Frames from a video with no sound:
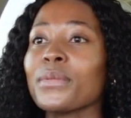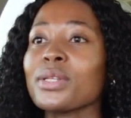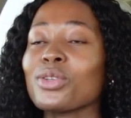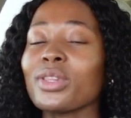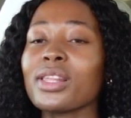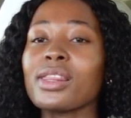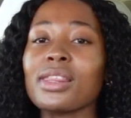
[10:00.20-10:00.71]

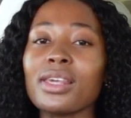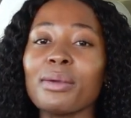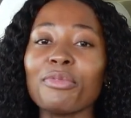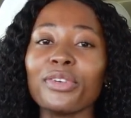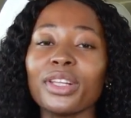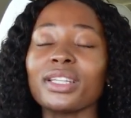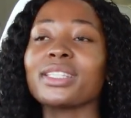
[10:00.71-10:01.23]
so the
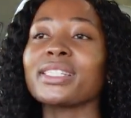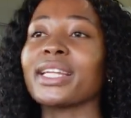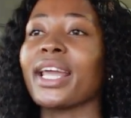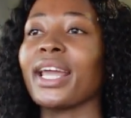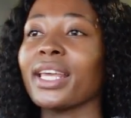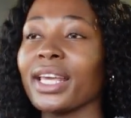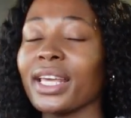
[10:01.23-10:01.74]
theme for the
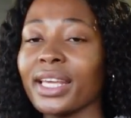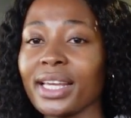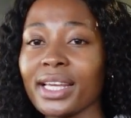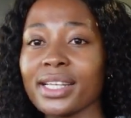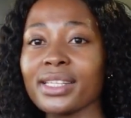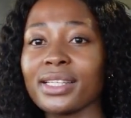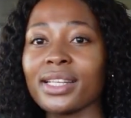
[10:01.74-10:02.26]
day
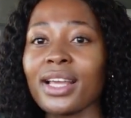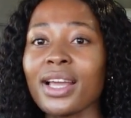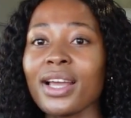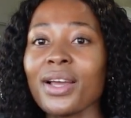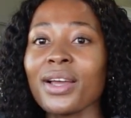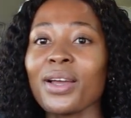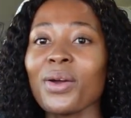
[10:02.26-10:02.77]
is
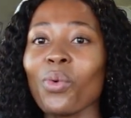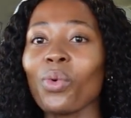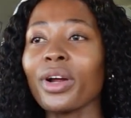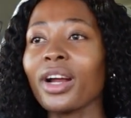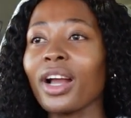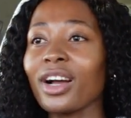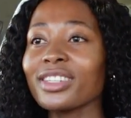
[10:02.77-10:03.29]

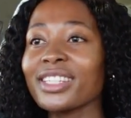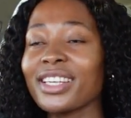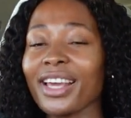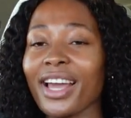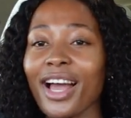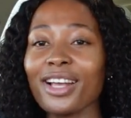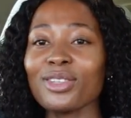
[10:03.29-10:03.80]
workout
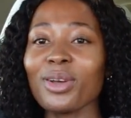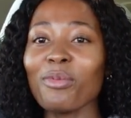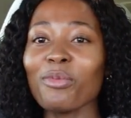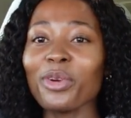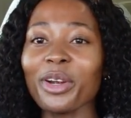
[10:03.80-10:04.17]
gear. So I'm